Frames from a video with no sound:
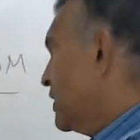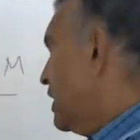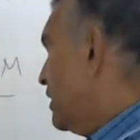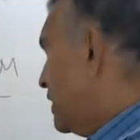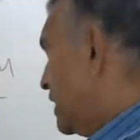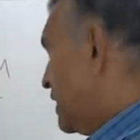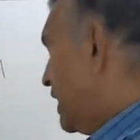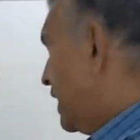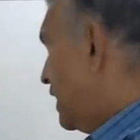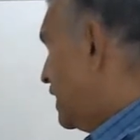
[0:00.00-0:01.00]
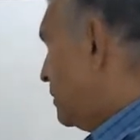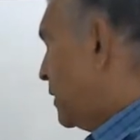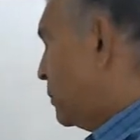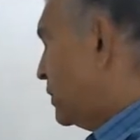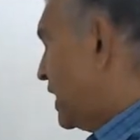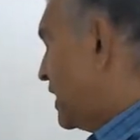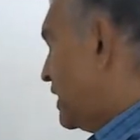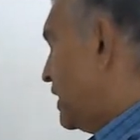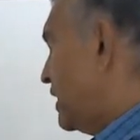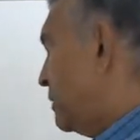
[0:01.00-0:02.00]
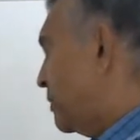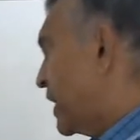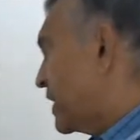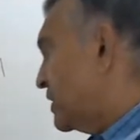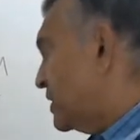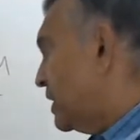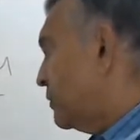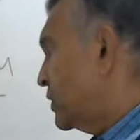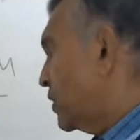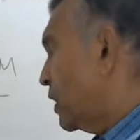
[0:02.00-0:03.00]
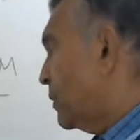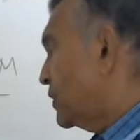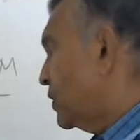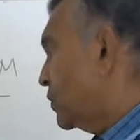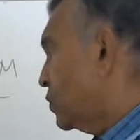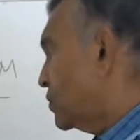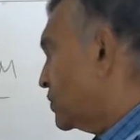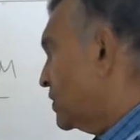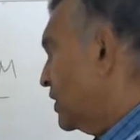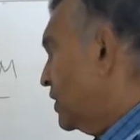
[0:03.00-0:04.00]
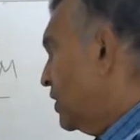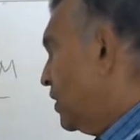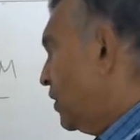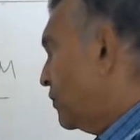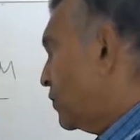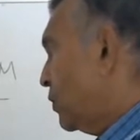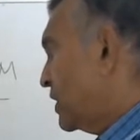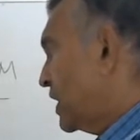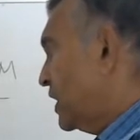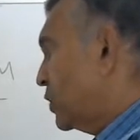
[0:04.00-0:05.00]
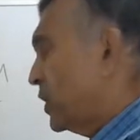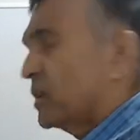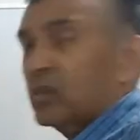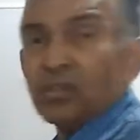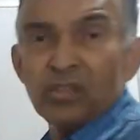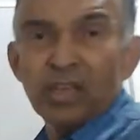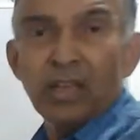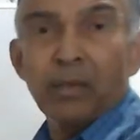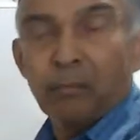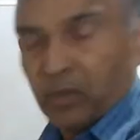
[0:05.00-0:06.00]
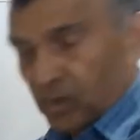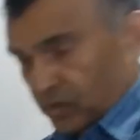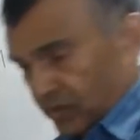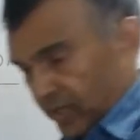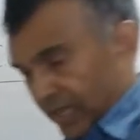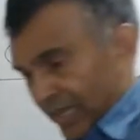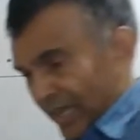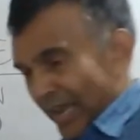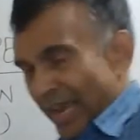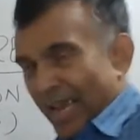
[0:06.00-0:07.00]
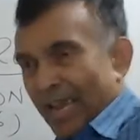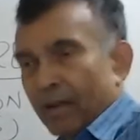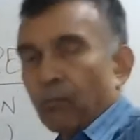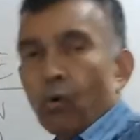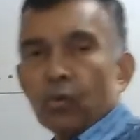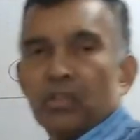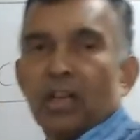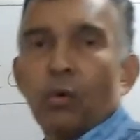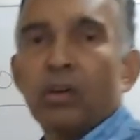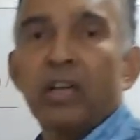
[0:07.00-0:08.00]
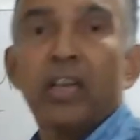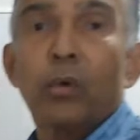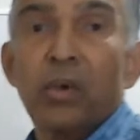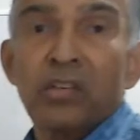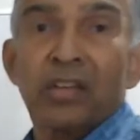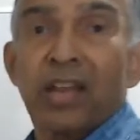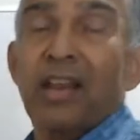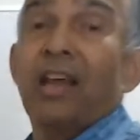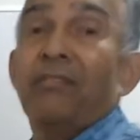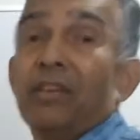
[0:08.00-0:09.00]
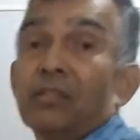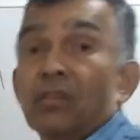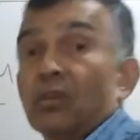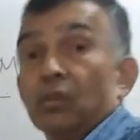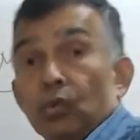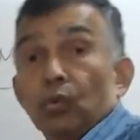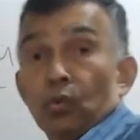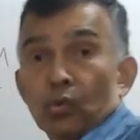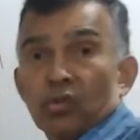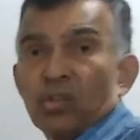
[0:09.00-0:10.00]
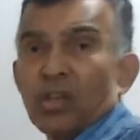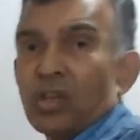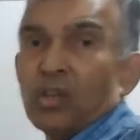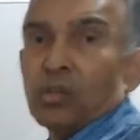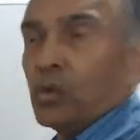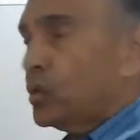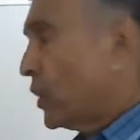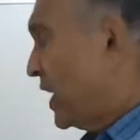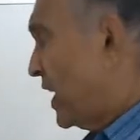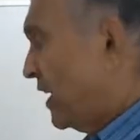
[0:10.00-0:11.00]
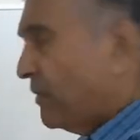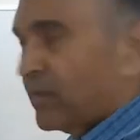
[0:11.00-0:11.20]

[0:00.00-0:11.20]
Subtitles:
the, let me put that here in brackets, yeah. We'll talk about the roots of quadratic equations, because at most a quadratic equation can have is 2 roots. So you can have